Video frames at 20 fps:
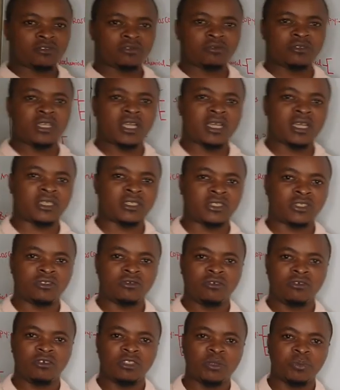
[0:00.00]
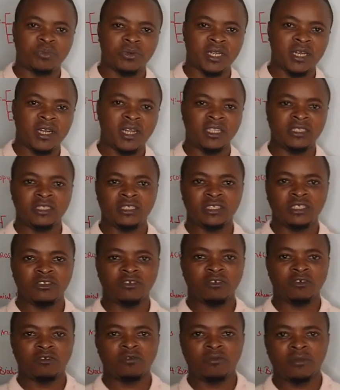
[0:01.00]
2 years, you're not pregnanting
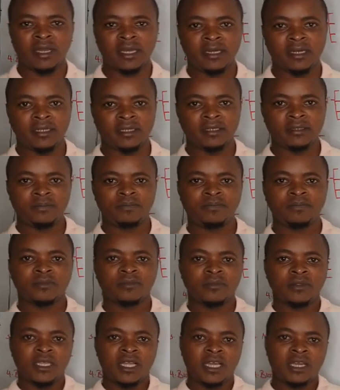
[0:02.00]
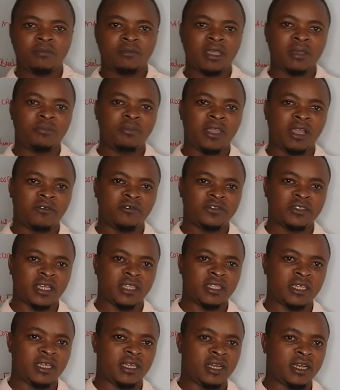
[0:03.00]
your woman, and maybe after
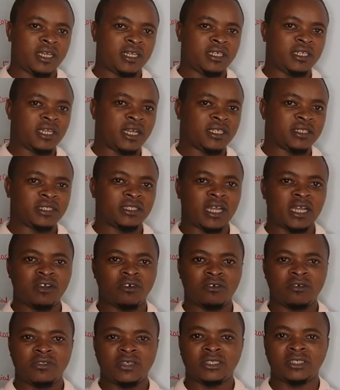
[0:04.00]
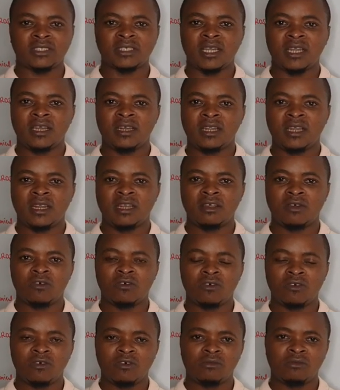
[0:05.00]
the lady has done all the scan and
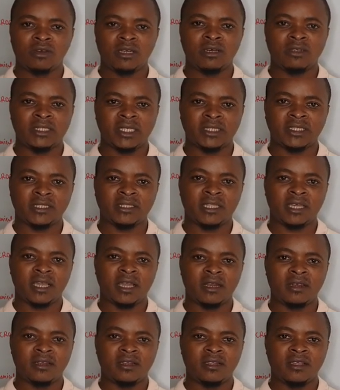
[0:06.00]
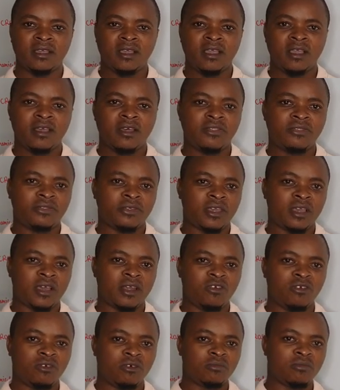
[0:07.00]
all hormonal tests, they are
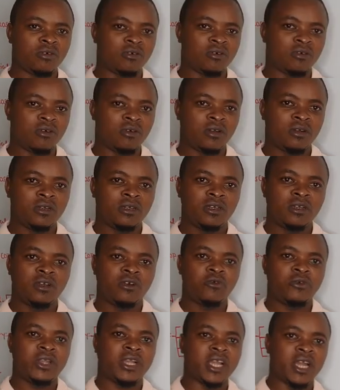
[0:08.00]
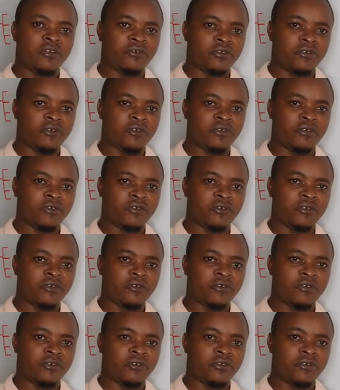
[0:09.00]
normal, we can